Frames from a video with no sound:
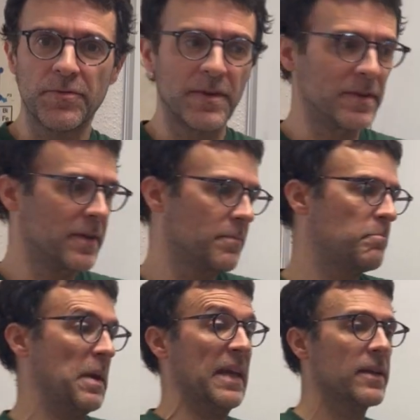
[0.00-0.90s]
feel the
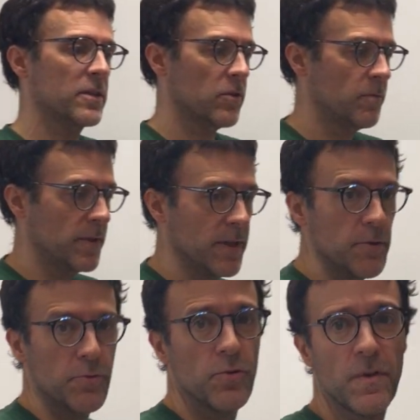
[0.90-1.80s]
pains of being a
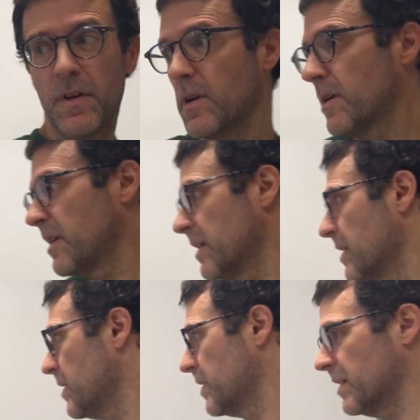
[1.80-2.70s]
YouTuber
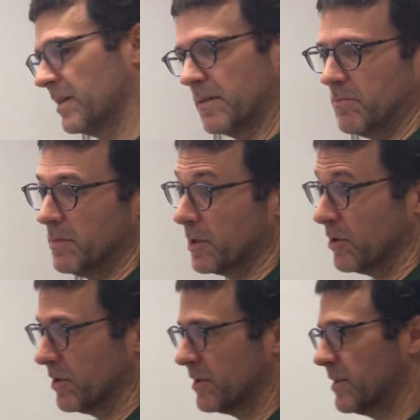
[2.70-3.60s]

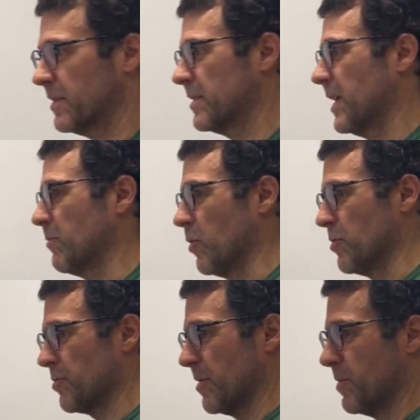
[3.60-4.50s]
because I'm
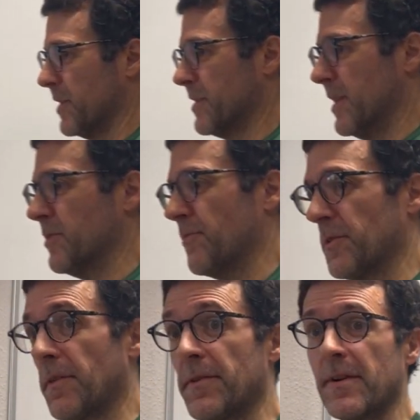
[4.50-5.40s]
going to repeat this lesson
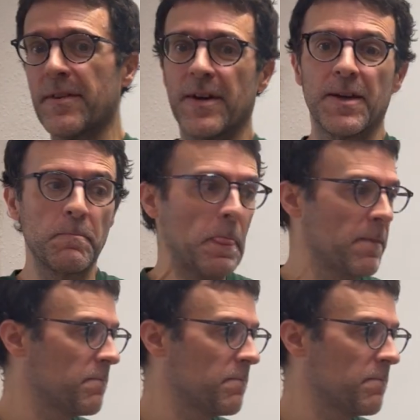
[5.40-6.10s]
for the third time.